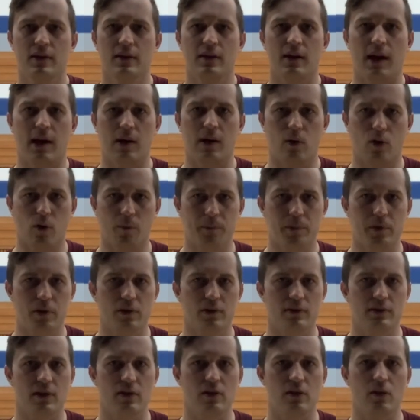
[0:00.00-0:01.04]
I hope you
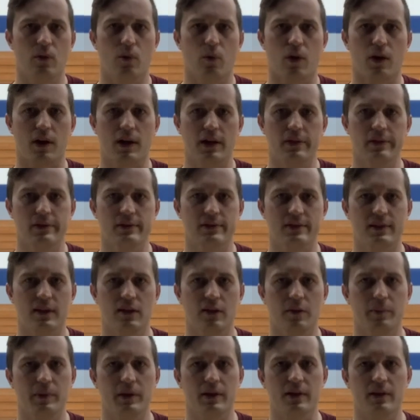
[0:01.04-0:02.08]
continue to work on this skill
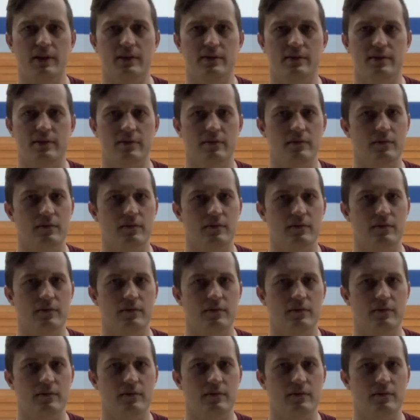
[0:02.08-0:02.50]
because